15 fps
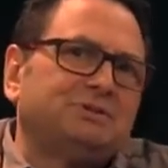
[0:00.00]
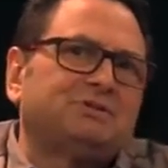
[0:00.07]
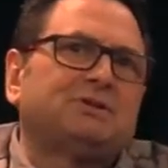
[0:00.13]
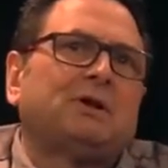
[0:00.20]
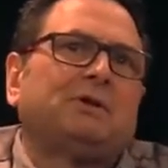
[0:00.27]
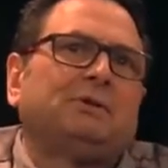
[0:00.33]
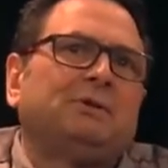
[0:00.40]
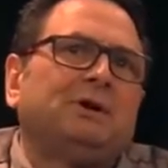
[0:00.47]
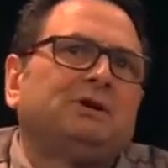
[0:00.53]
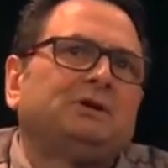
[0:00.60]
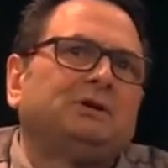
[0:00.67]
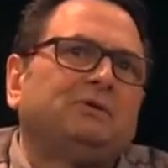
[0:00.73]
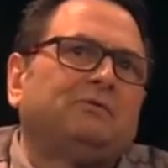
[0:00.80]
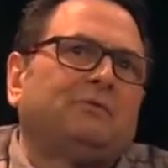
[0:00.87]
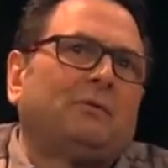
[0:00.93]

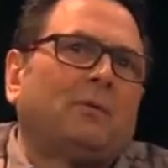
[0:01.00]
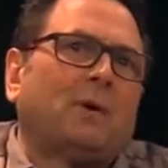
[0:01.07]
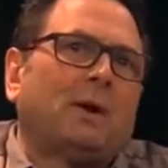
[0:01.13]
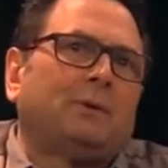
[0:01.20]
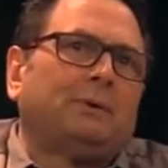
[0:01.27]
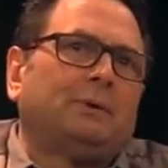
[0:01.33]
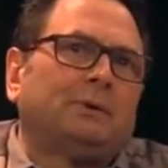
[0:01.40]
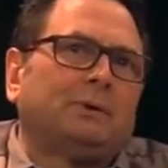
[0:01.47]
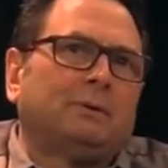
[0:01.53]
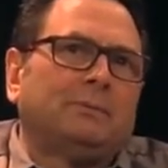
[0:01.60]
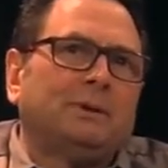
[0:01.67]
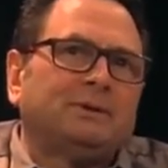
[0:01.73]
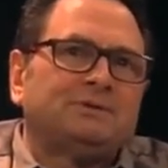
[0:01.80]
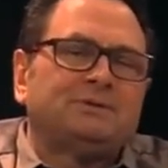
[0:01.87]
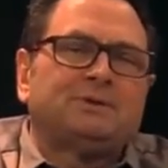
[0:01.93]
discoloration for water a little bit.